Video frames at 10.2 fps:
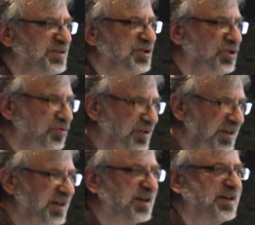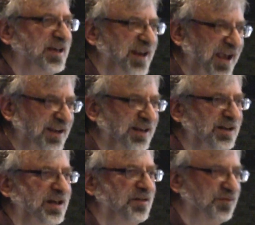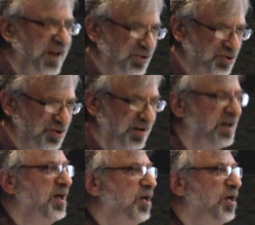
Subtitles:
is a unique Canadian invention.